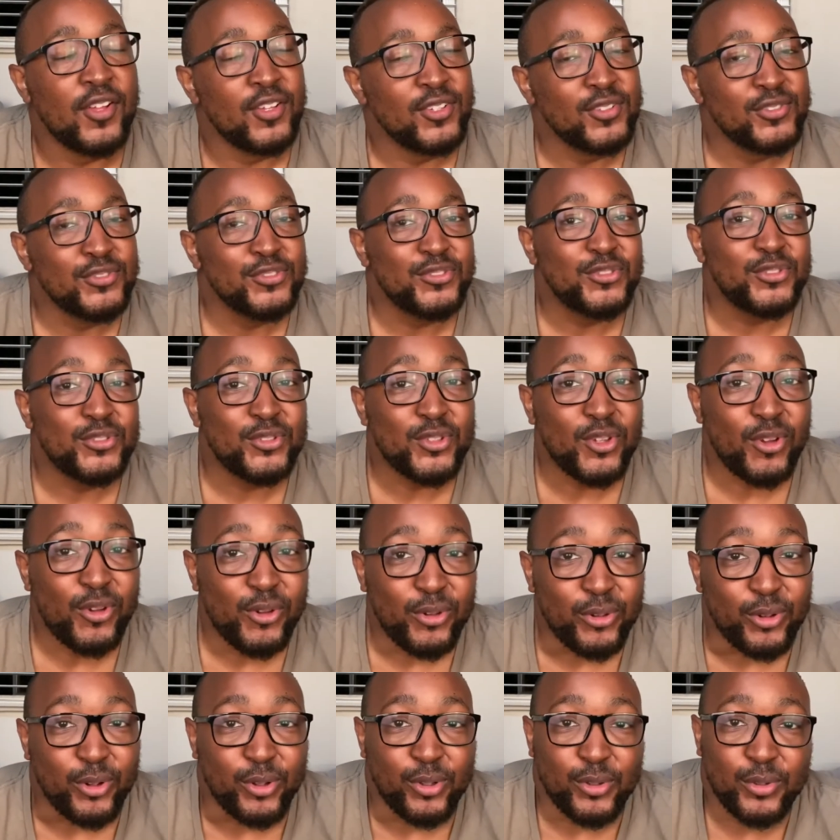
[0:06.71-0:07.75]
So,
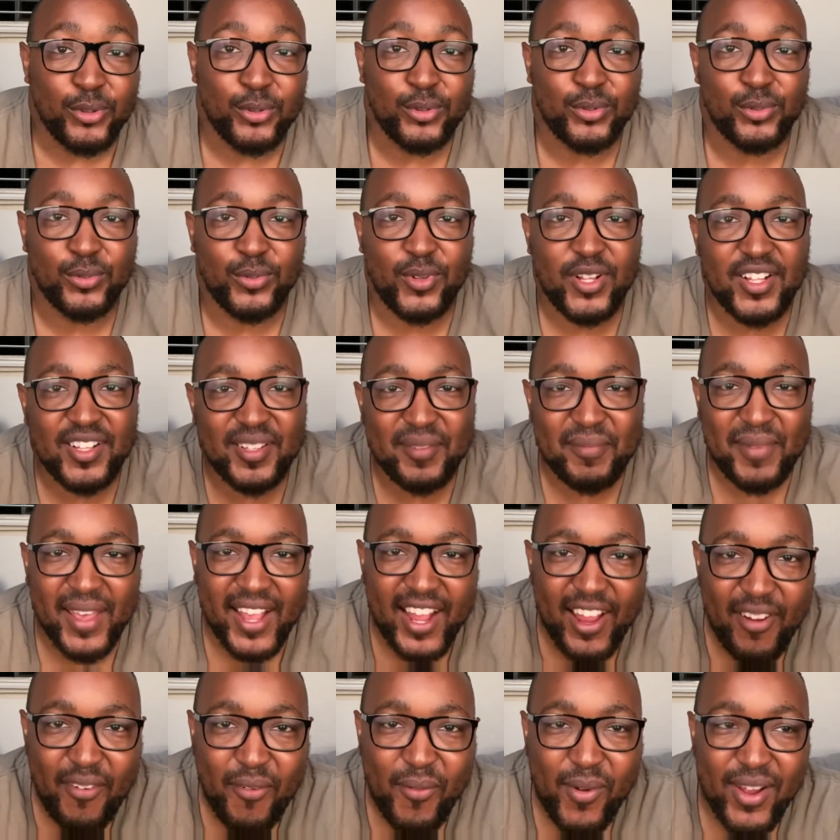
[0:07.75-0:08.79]
welcome back
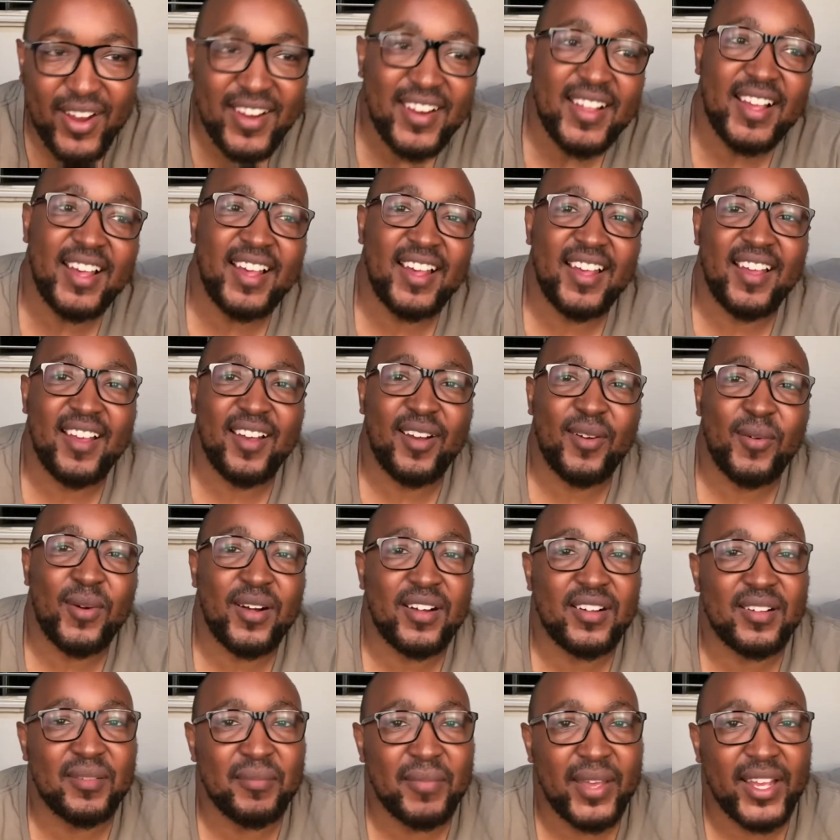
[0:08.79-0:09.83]
everyone. Welcome
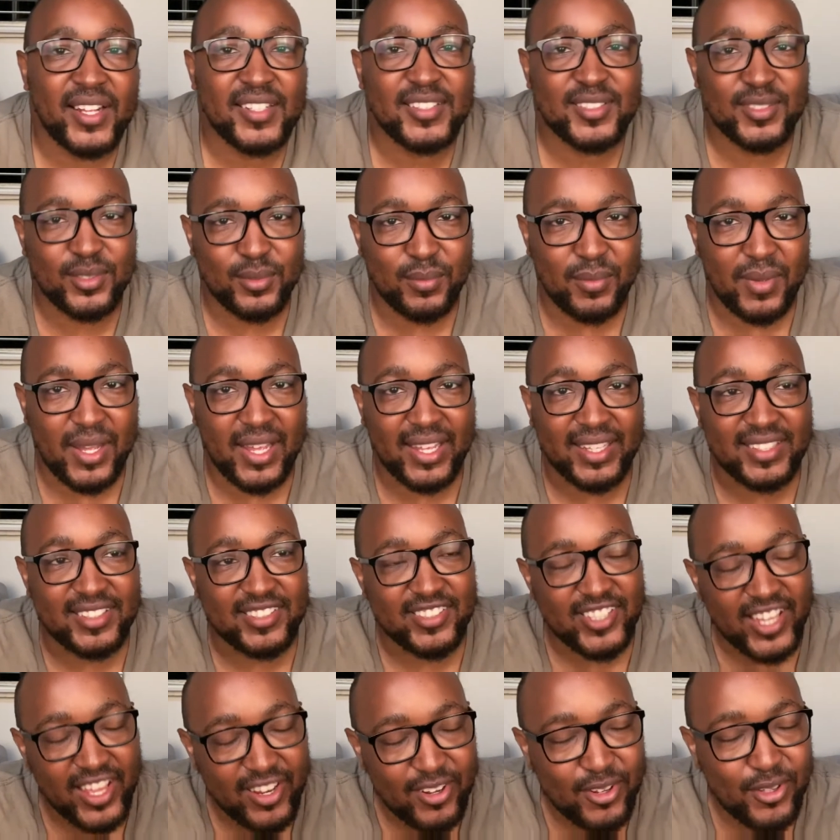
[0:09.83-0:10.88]
back to my
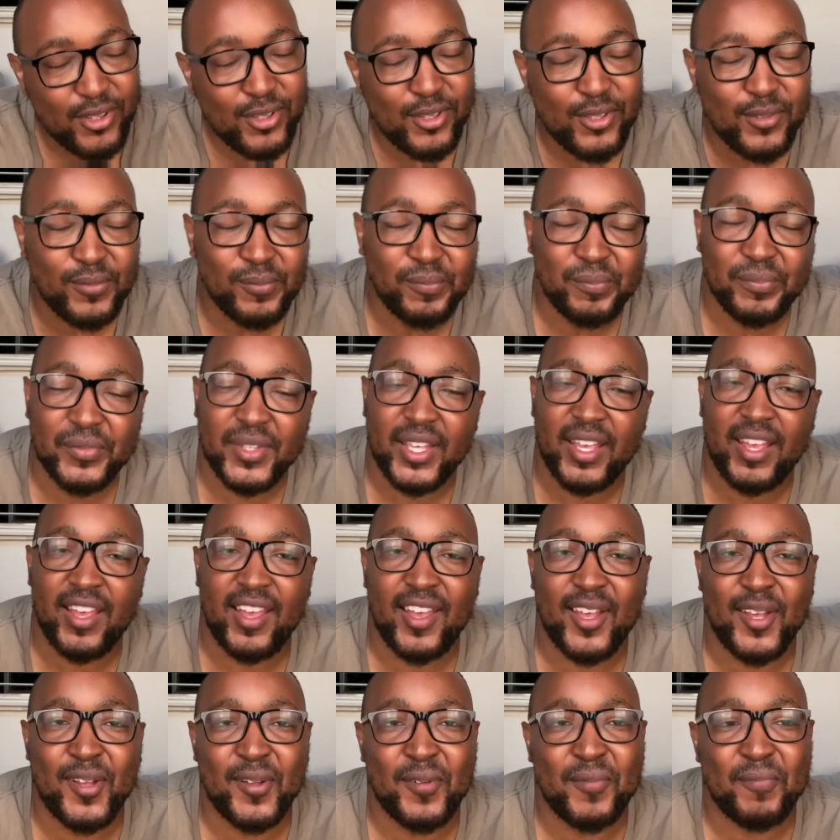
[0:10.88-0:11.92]
channel.
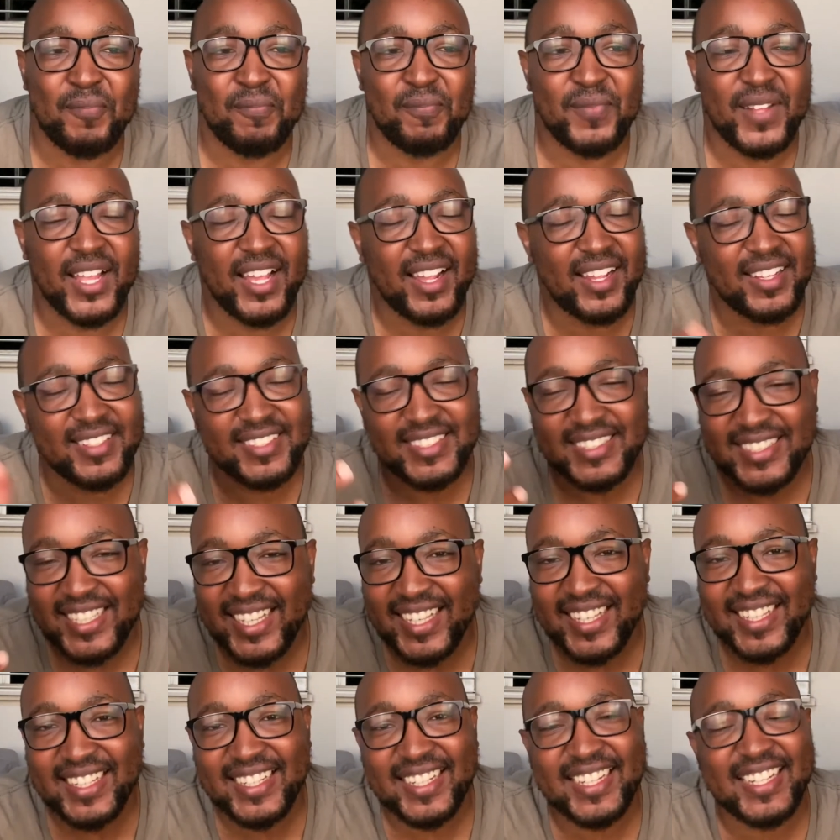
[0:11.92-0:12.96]
Like I
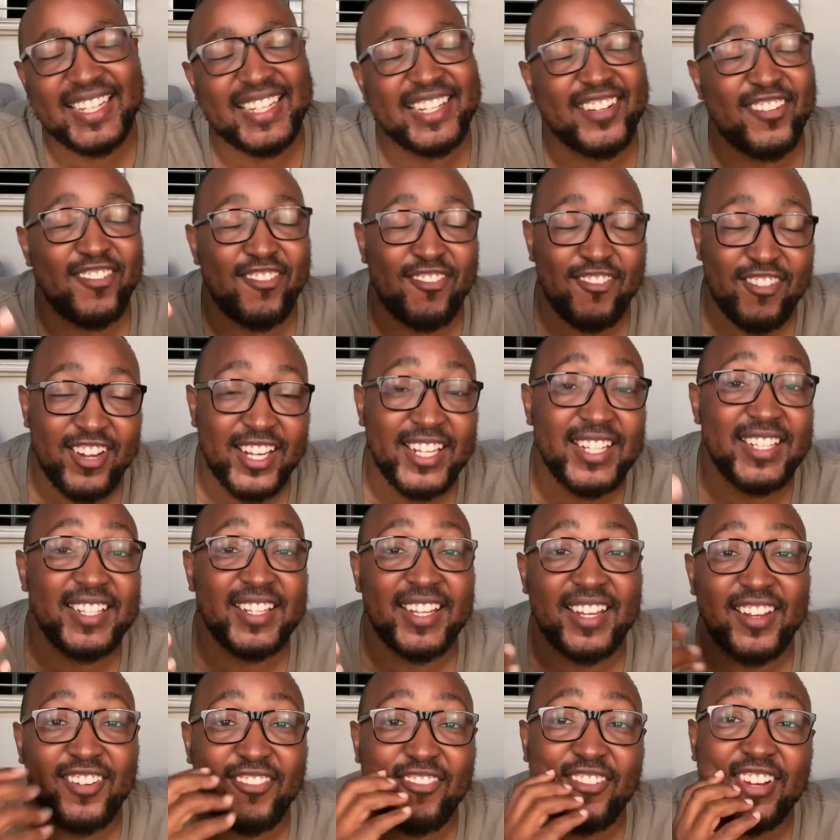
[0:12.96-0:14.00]
said, it
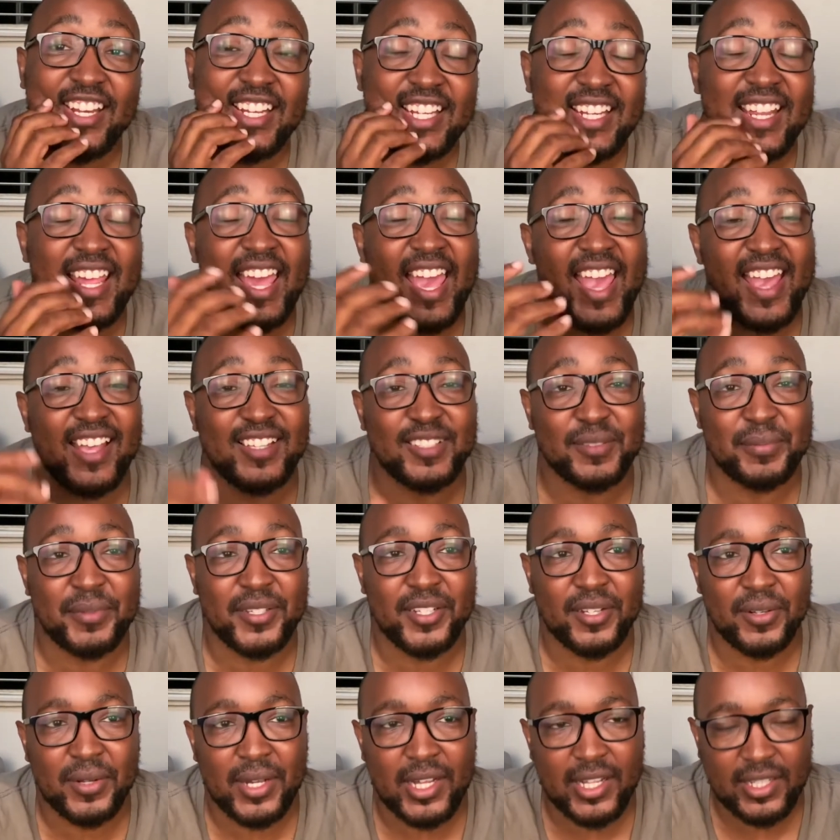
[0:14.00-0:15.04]
really has been a
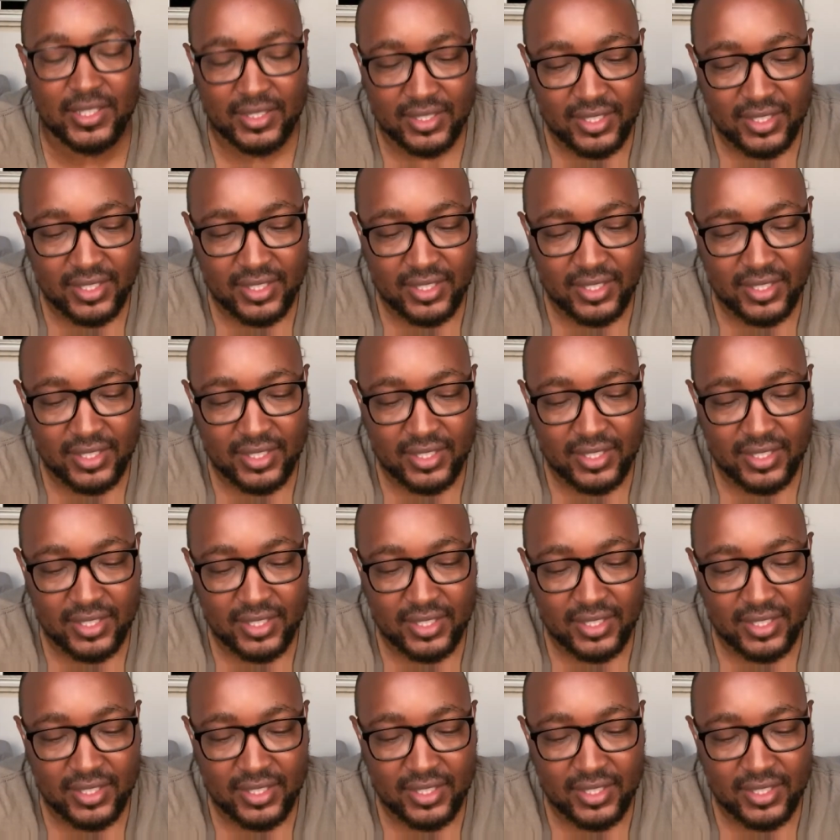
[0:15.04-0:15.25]
while.